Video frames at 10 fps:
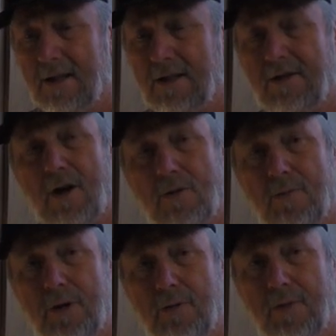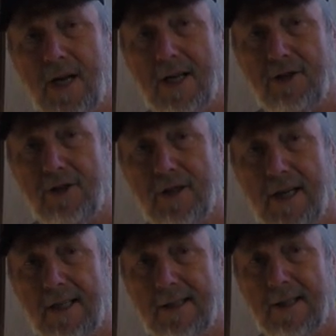dog poop catcher
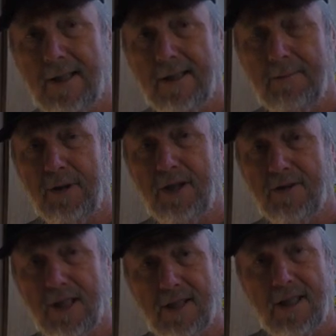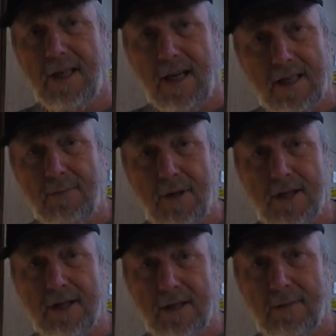idea because I didn't like
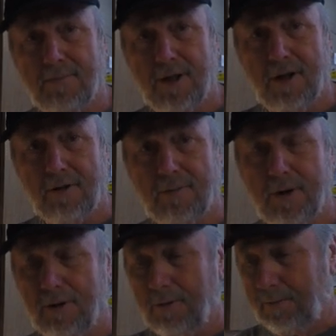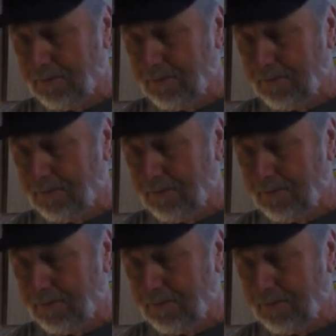picking up dog poop.